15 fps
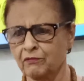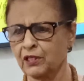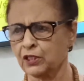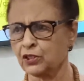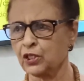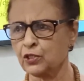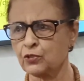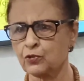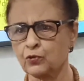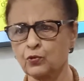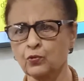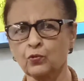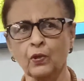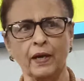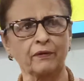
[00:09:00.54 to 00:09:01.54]
nothing to
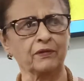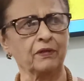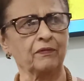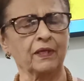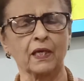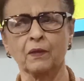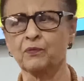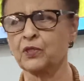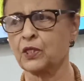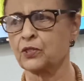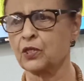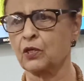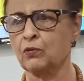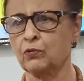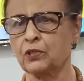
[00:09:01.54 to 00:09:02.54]
do. I have given up such
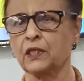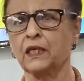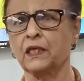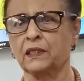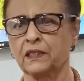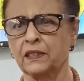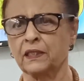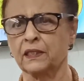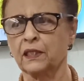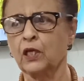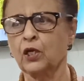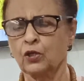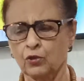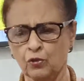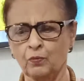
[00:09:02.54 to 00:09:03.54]
a good career
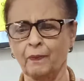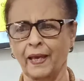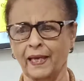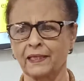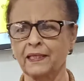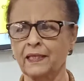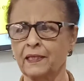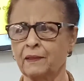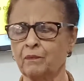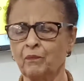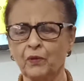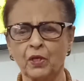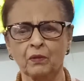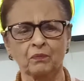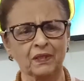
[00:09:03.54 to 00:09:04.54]
to marry him,
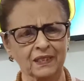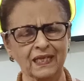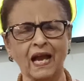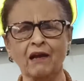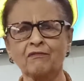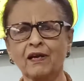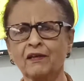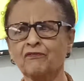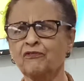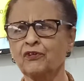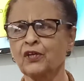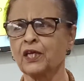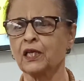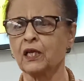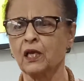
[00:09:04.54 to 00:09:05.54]
but now I
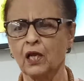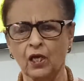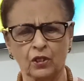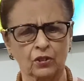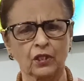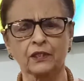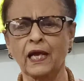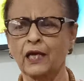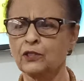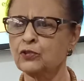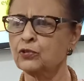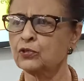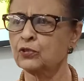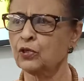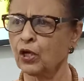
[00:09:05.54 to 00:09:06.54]
feel that I
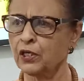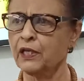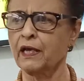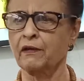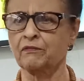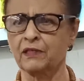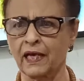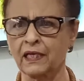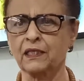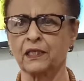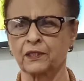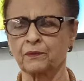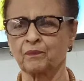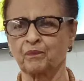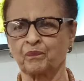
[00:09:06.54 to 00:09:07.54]
should not have done
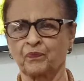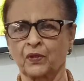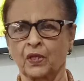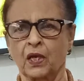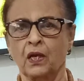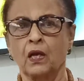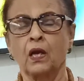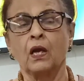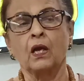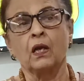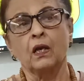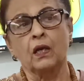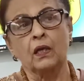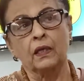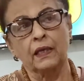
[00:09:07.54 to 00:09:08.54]
it.
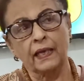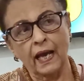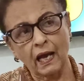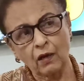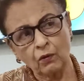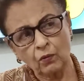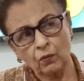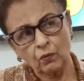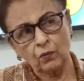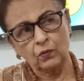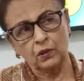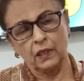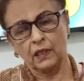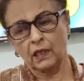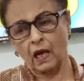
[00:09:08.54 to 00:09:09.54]
Now
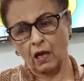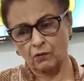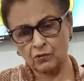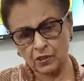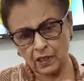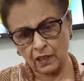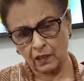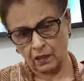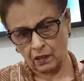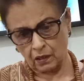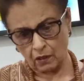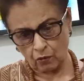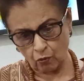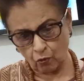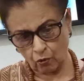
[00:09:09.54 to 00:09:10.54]
the counselor
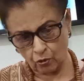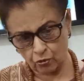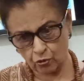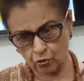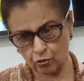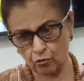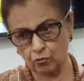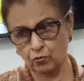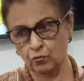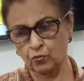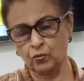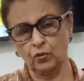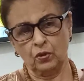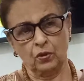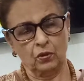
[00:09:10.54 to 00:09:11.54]
goes through
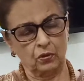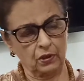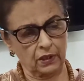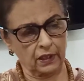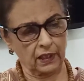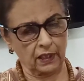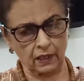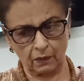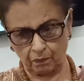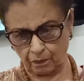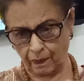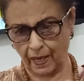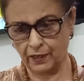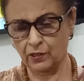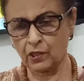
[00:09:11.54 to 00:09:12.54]
the
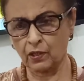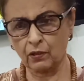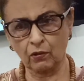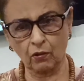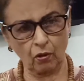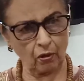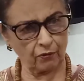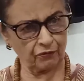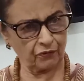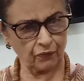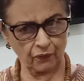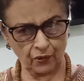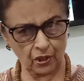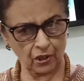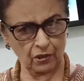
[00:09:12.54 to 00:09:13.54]
pattern of
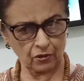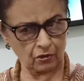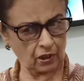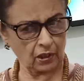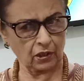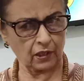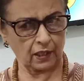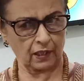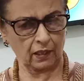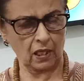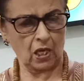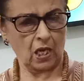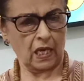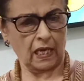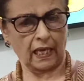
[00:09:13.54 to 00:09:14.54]
her thinking
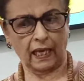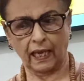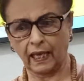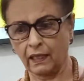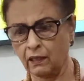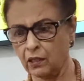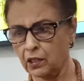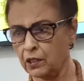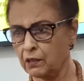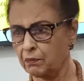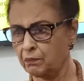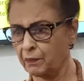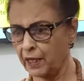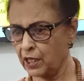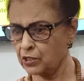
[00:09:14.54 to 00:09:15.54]
and he
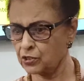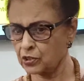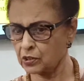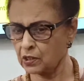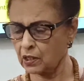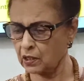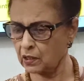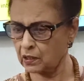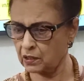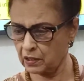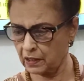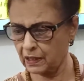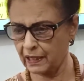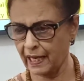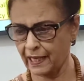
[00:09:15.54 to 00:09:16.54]
makes her
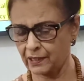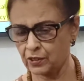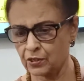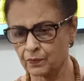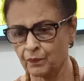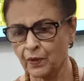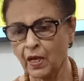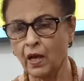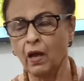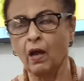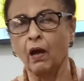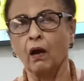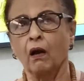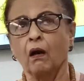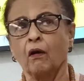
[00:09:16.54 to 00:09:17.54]
realize,
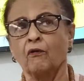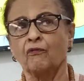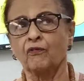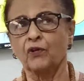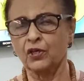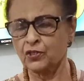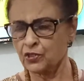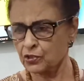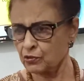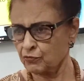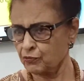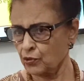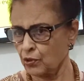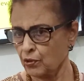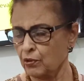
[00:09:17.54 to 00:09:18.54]
first of
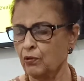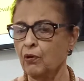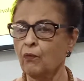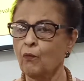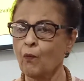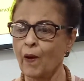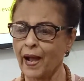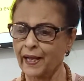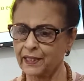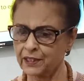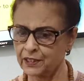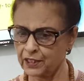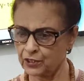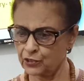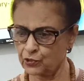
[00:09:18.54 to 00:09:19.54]
all, why
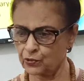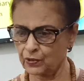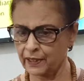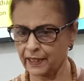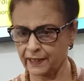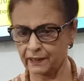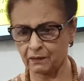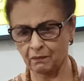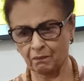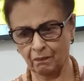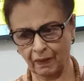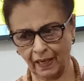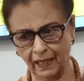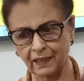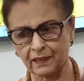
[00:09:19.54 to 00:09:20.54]
did you get
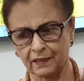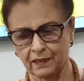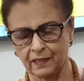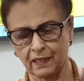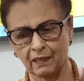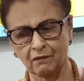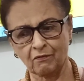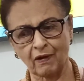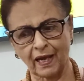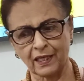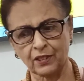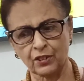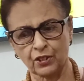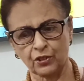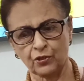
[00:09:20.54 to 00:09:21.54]
married and why
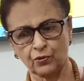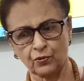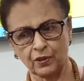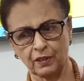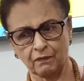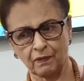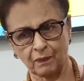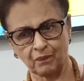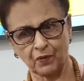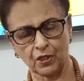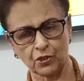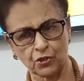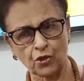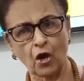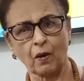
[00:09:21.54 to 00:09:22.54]
did you give up the
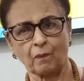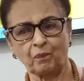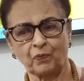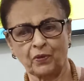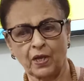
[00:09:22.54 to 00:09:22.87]
job?